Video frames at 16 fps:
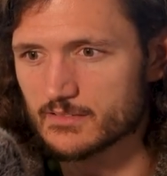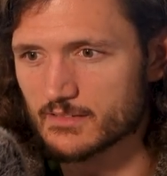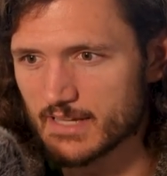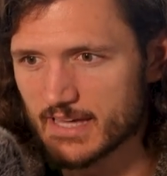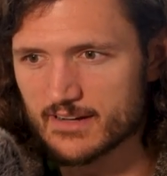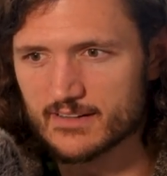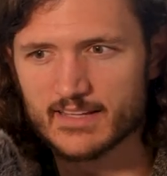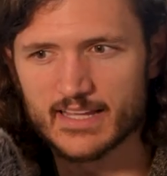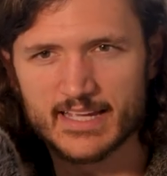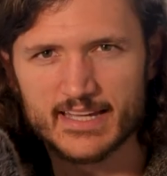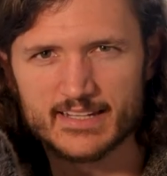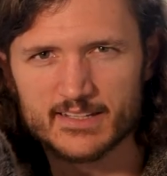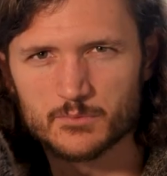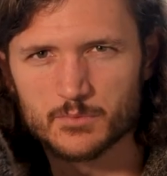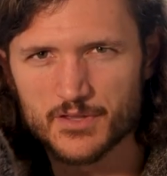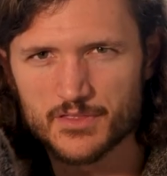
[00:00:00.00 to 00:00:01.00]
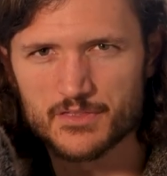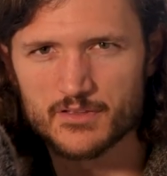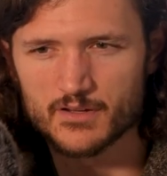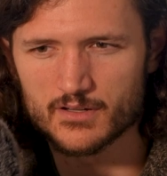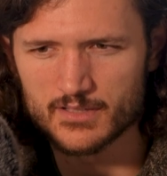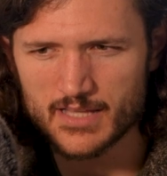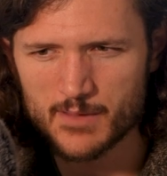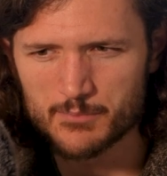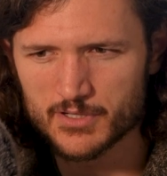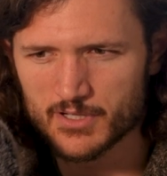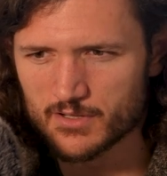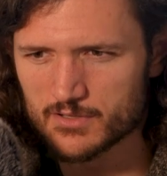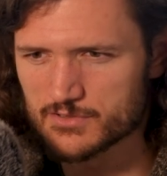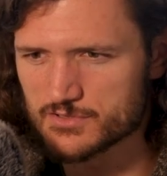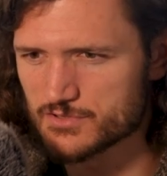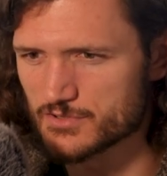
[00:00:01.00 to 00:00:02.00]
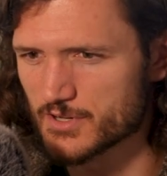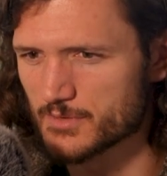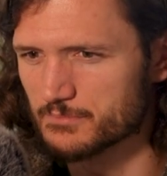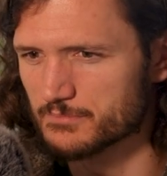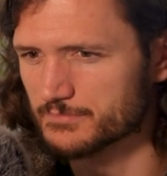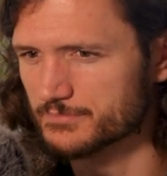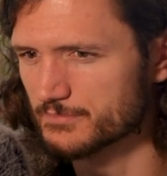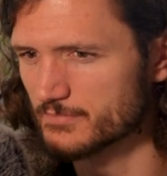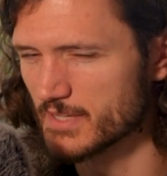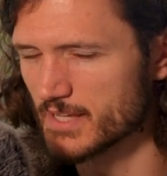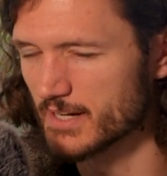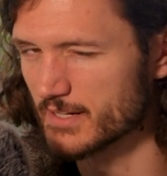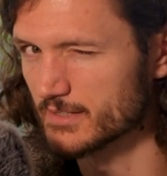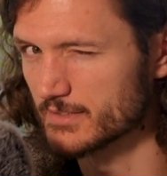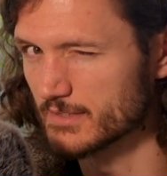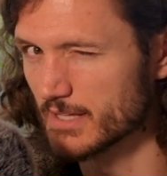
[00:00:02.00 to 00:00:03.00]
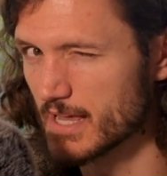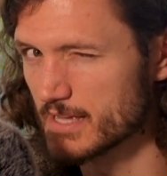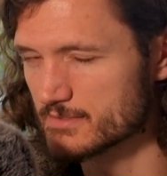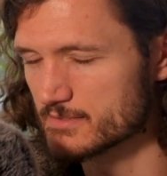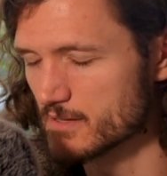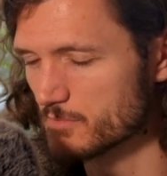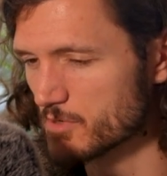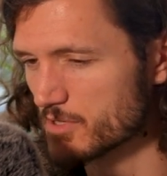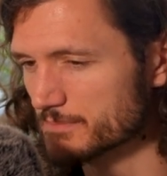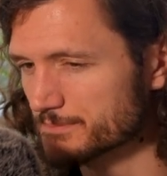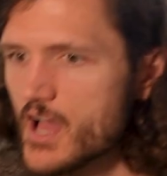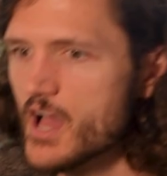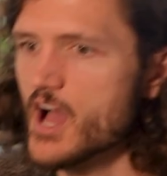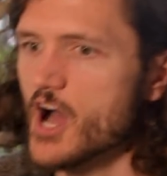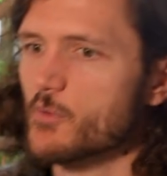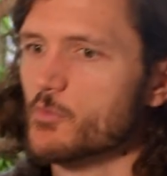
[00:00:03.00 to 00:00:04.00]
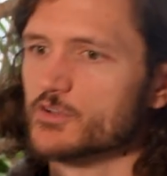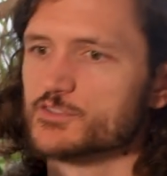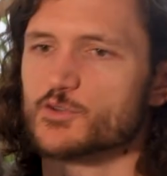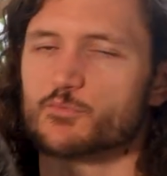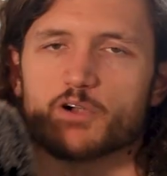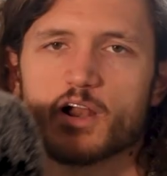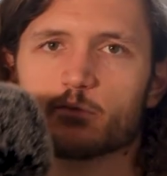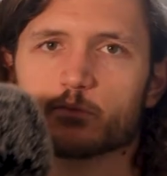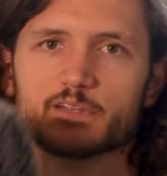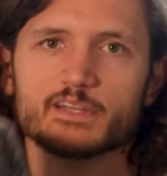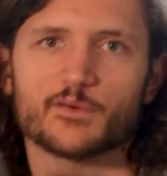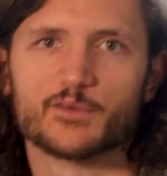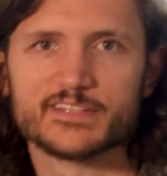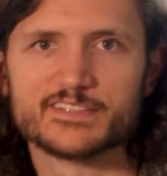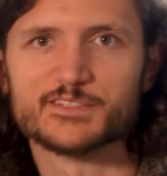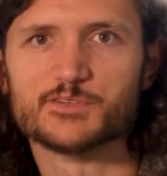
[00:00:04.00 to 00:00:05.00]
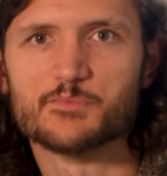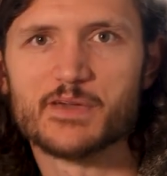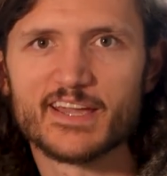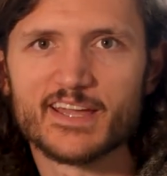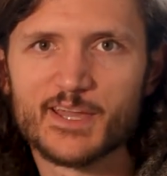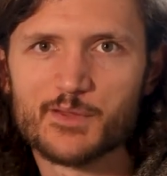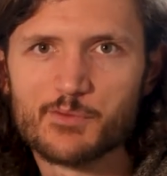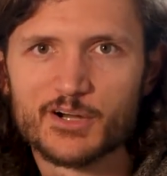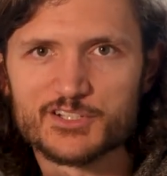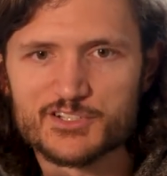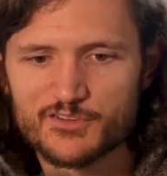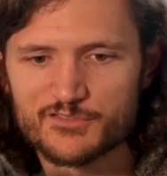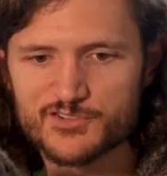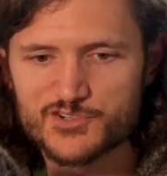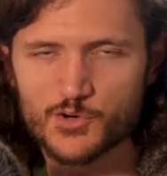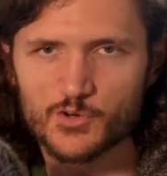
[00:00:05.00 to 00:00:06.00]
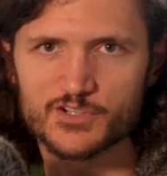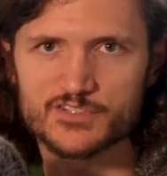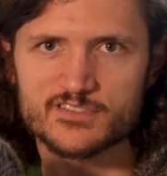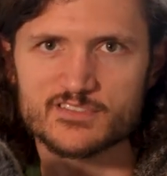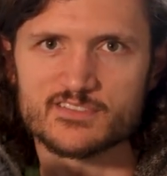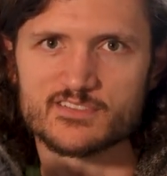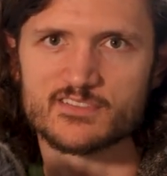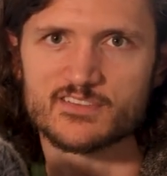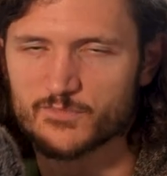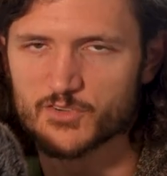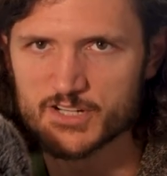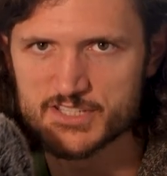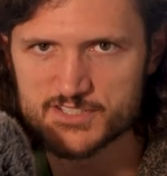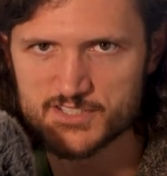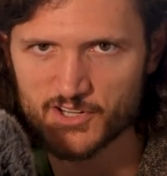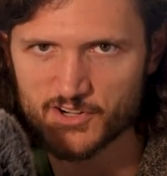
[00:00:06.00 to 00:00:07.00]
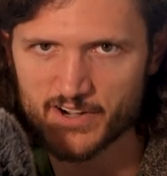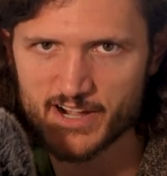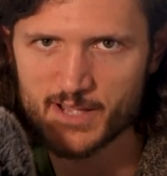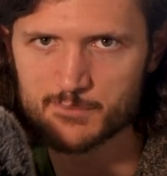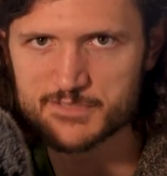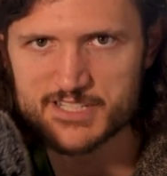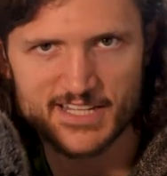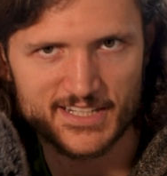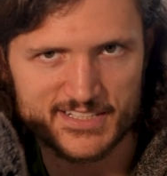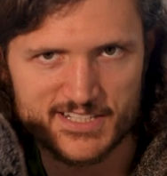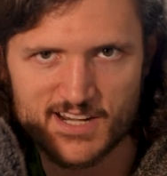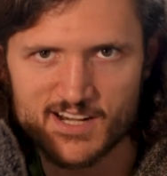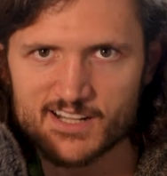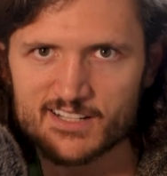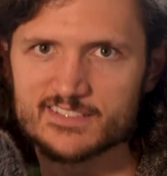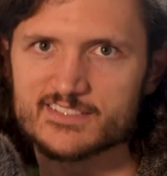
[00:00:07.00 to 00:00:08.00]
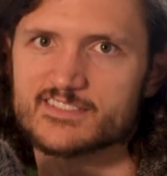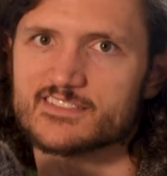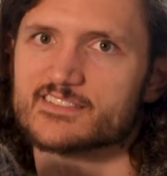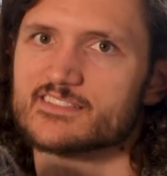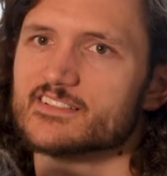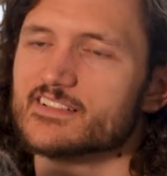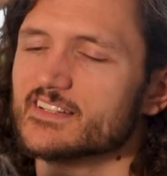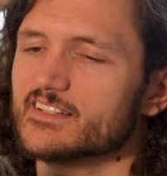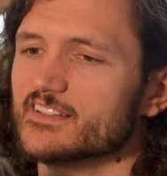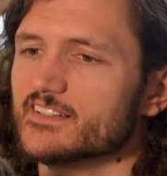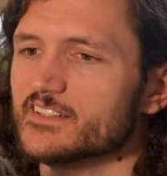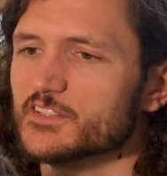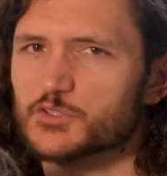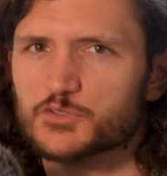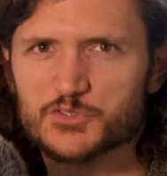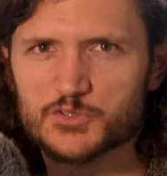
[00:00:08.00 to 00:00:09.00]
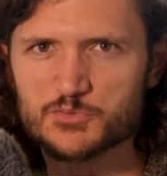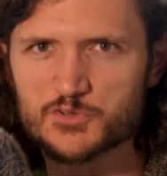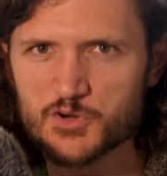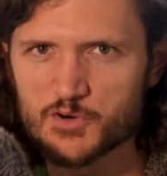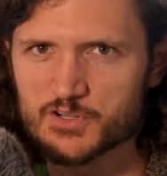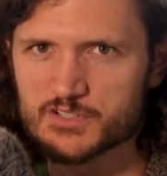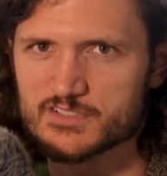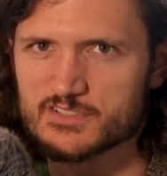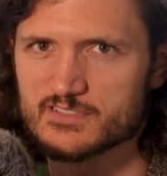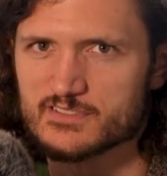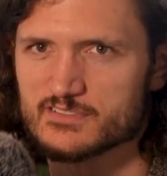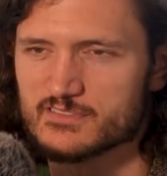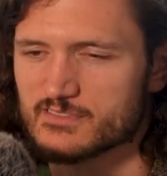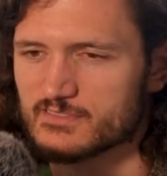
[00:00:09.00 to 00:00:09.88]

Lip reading: kind of like I did with the Galapagos trip. that I did last summer. I'm also probably going to make a bunch of shorts for Instagram, TikToks, YouTube shorts,